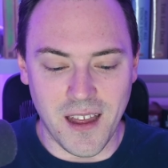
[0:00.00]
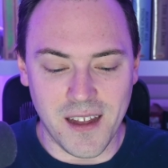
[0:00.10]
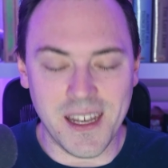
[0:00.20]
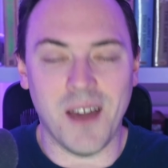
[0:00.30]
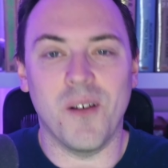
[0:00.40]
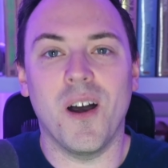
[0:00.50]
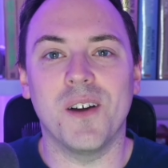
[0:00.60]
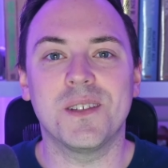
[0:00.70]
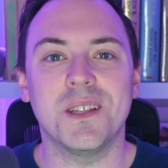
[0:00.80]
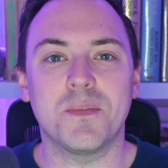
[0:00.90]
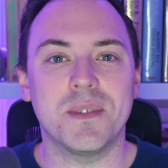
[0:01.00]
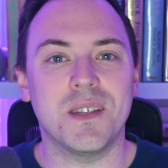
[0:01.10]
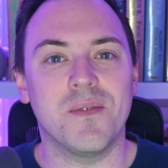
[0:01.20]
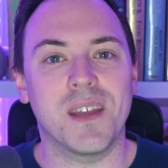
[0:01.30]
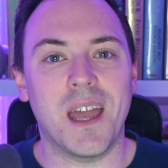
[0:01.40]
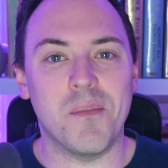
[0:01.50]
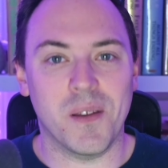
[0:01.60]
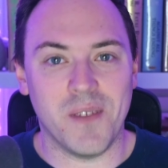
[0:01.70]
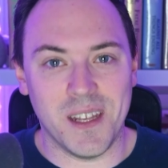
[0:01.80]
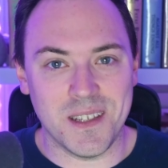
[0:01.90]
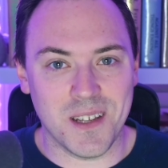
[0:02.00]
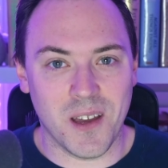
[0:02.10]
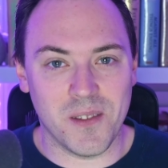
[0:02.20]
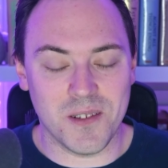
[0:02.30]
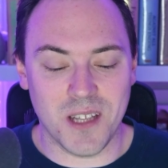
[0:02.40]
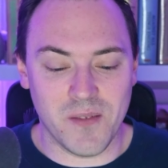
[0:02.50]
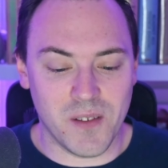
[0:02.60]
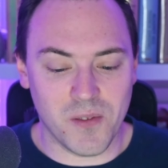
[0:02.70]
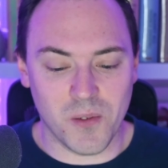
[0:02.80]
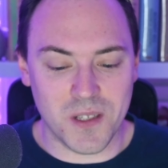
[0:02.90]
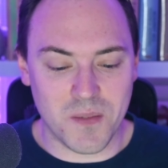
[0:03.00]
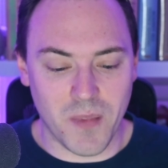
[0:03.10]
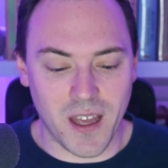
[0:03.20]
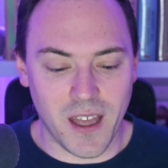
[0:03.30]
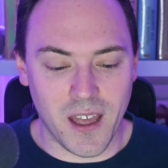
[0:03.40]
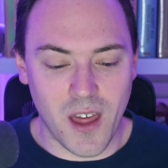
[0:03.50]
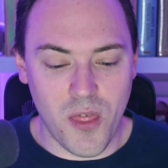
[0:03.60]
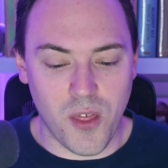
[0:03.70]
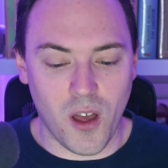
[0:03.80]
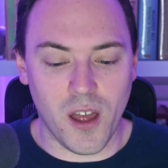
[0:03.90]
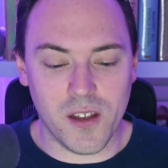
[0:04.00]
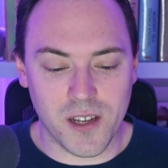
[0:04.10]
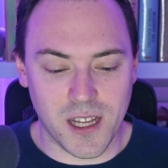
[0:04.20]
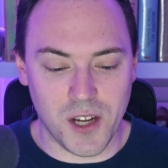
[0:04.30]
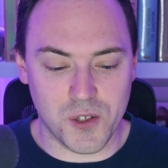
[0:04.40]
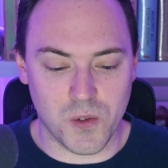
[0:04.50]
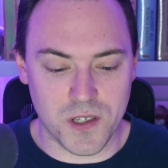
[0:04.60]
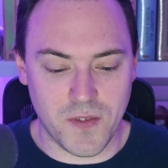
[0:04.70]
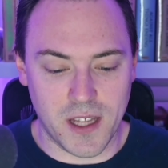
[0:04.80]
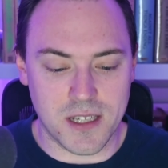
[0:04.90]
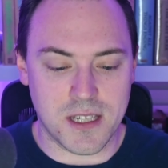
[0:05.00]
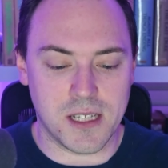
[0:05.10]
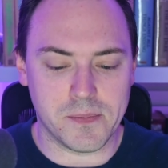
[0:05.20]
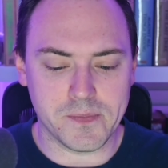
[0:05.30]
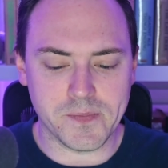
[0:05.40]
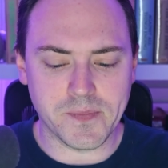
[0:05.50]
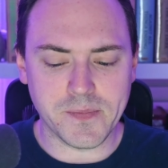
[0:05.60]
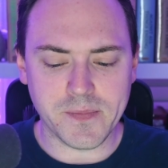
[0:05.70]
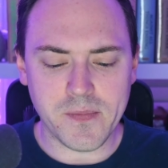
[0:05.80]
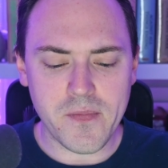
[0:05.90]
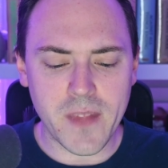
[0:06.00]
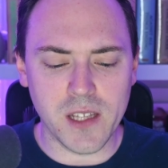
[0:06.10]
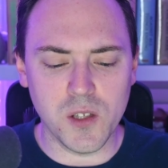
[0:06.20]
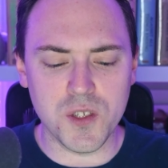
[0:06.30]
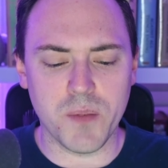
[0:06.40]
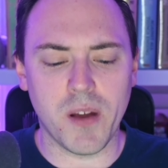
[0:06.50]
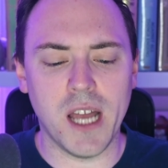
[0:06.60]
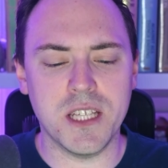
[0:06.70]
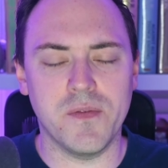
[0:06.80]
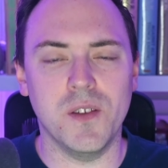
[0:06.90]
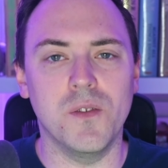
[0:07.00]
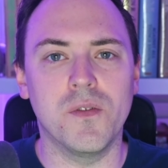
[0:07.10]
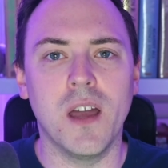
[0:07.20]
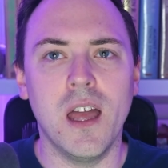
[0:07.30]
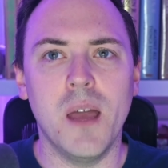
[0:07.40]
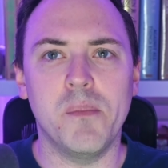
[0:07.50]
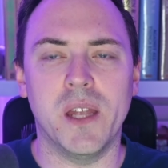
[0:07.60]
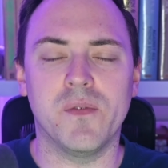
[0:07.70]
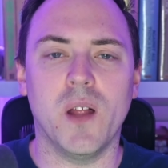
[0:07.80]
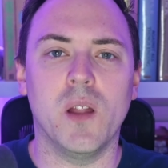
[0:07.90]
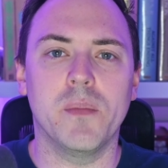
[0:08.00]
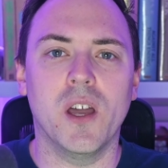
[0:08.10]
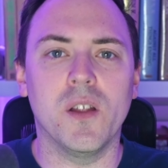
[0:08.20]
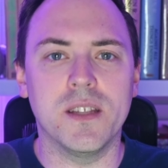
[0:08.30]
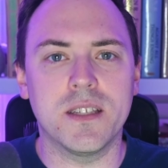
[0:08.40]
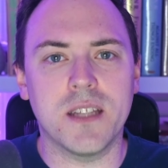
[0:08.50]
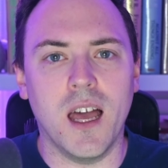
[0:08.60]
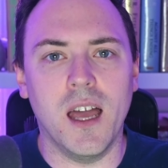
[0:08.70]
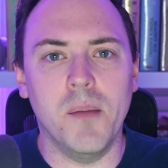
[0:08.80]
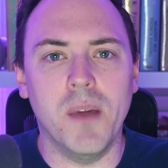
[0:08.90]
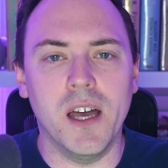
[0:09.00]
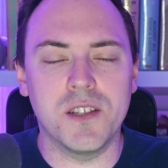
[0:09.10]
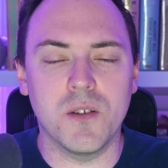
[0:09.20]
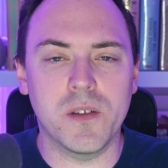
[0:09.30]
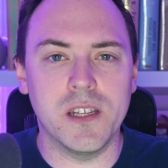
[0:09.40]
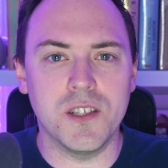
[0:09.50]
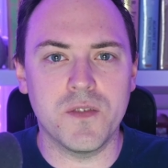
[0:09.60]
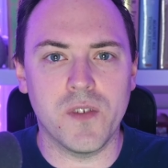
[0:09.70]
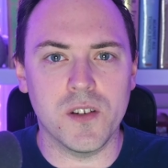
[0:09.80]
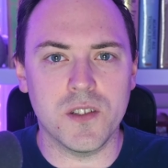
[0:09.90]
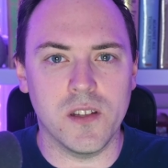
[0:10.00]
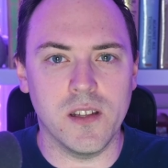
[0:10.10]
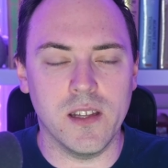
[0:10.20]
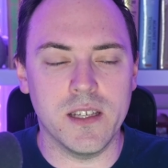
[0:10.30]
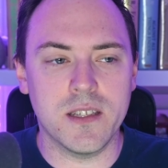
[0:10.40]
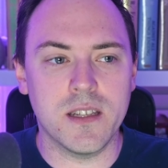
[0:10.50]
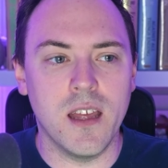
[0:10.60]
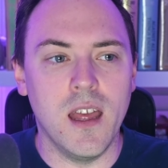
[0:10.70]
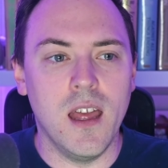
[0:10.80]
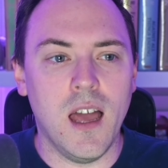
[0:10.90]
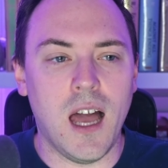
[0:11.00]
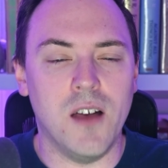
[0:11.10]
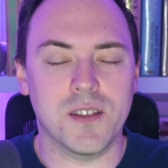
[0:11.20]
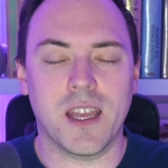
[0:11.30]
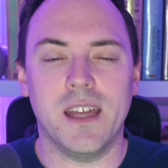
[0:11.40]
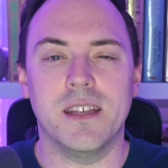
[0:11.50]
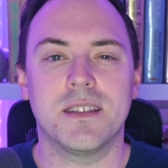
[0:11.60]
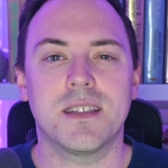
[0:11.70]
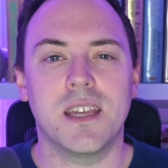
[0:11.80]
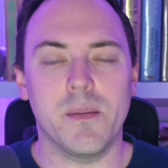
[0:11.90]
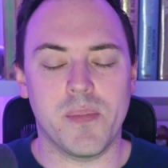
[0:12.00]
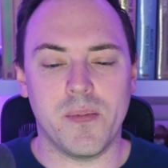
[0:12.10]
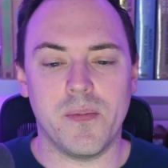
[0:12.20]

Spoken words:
Now, on to the specific epic fantasy authors that have influenced my thought geared towards fantasy. A little surprised if you've been following me all this time. Tolkien is first on the list. I'll kind of skip